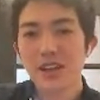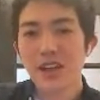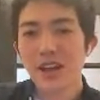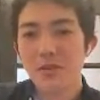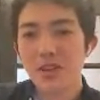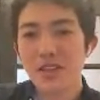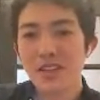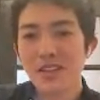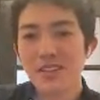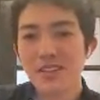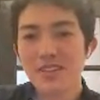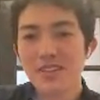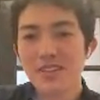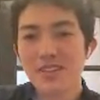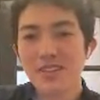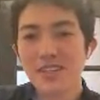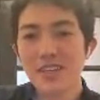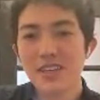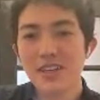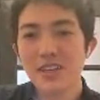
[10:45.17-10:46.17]
we can see
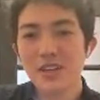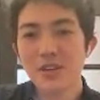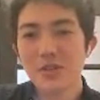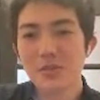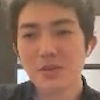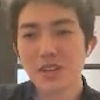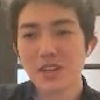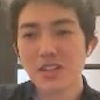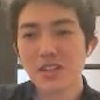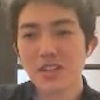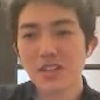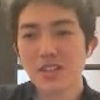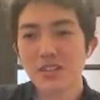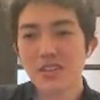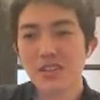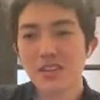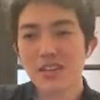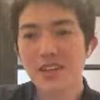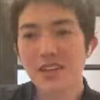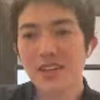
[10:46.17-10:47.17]
here, we can just
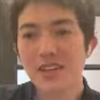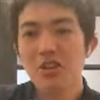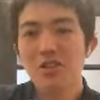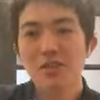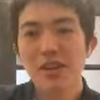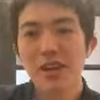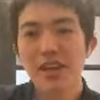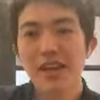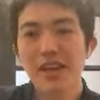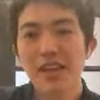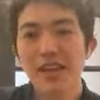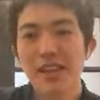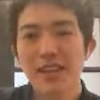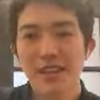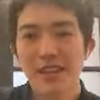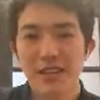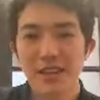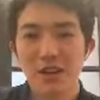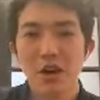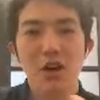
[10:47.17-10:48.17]
like create
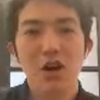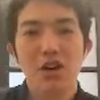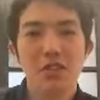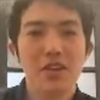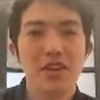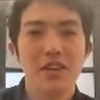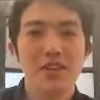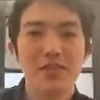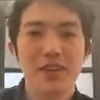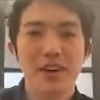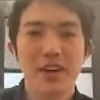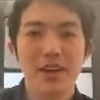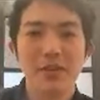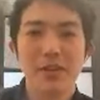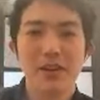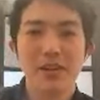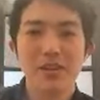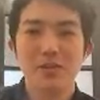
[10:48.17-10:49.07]
an online evaluator.